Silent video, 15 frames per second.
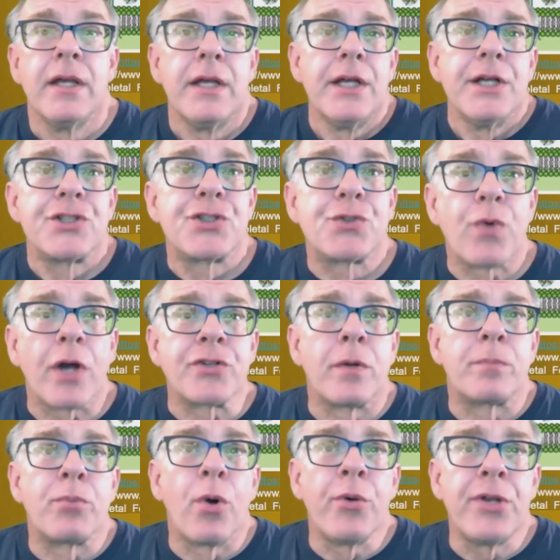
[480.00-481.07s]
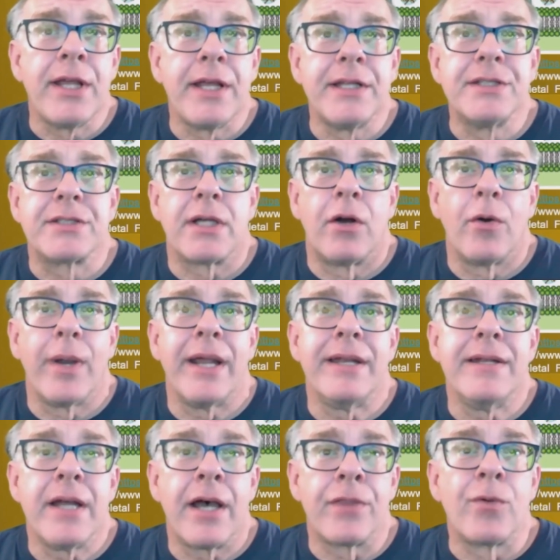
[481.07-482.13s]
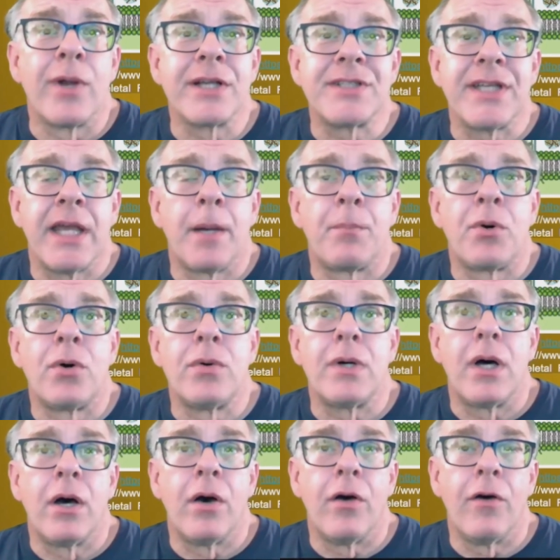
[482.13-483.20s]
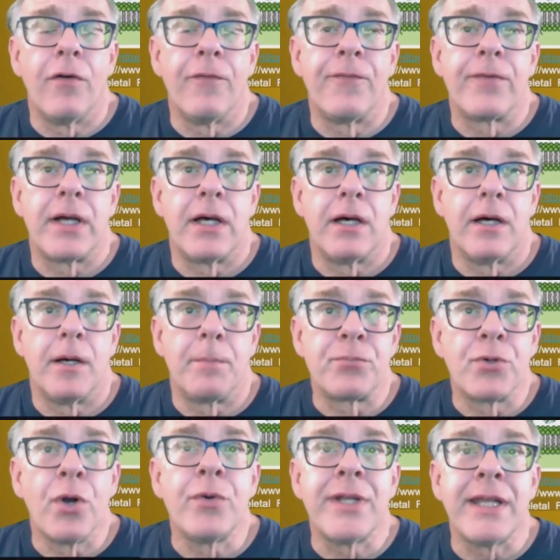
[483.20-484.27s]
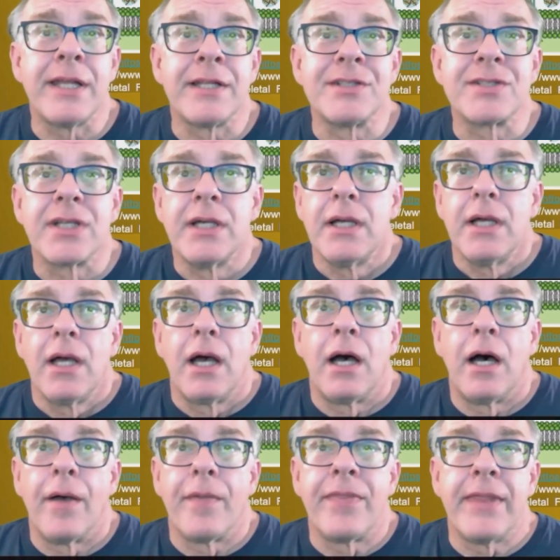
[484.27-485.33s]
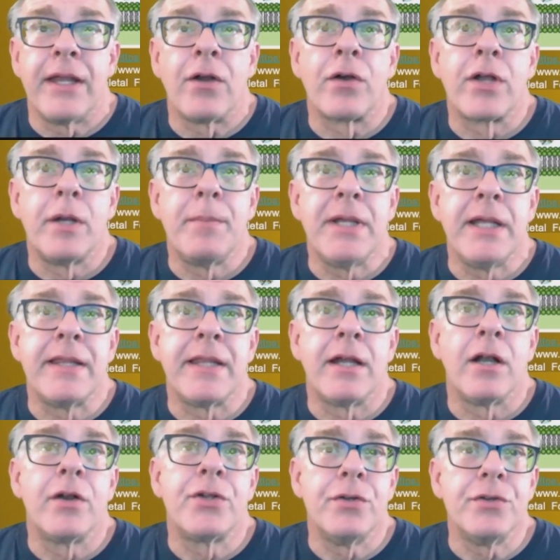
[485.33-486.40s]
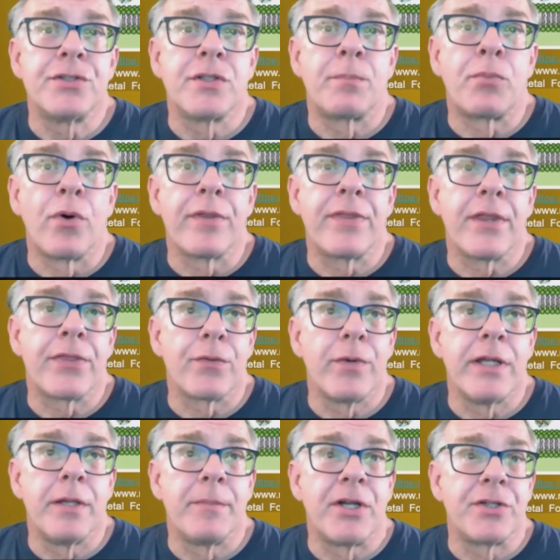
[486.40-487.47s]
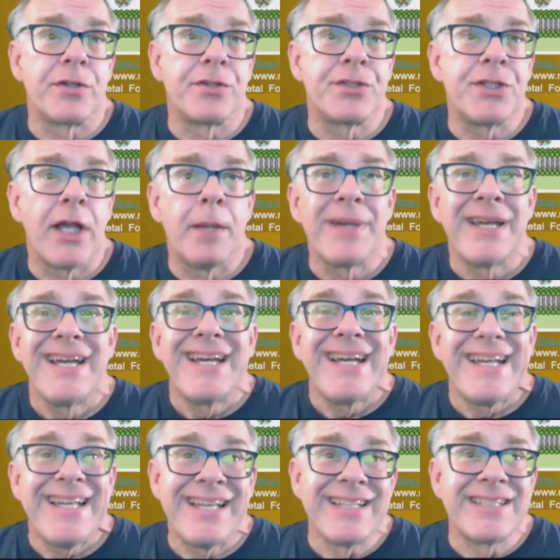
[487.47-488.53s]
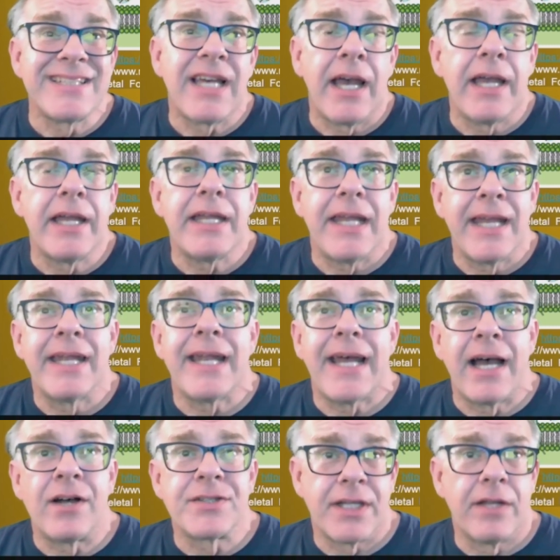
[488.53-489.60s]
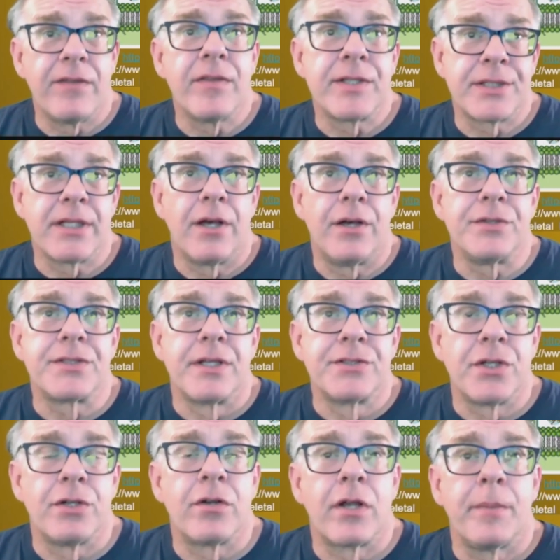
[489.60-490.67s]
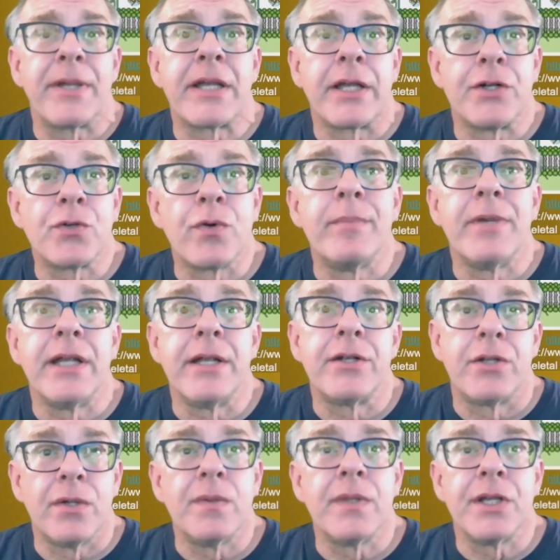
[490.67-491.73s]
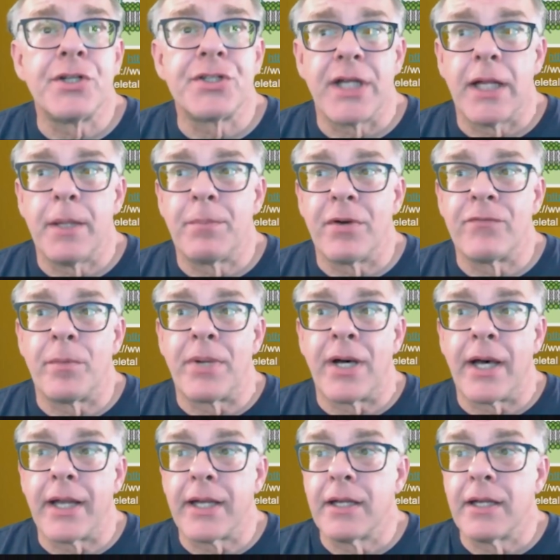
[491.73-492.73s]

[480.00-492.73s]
Structural proteins are another example of proteins. They're going to be there to support the three-dimensional shape inside and outside of the cells. So they're going to be contributing to the shape of a body.